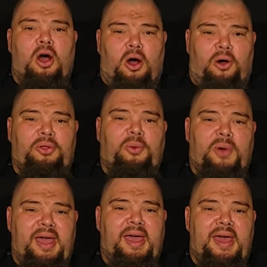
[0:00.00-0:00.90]
All the
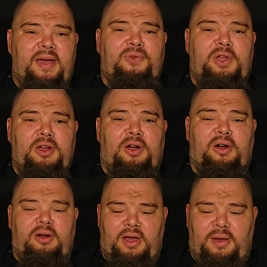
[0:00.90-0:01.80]
way, every
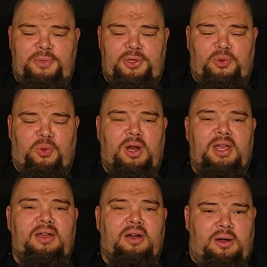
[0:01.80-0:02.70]
yard, up to
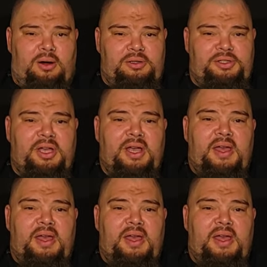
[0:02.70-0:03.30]
20 yards.